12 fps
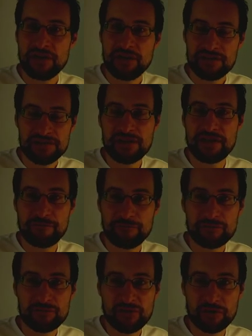Then I
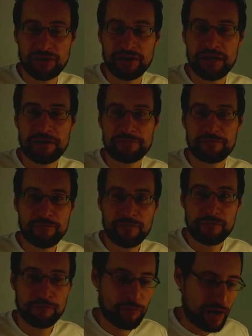would certainly have
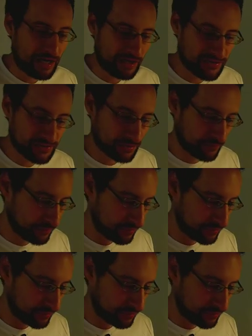way less of a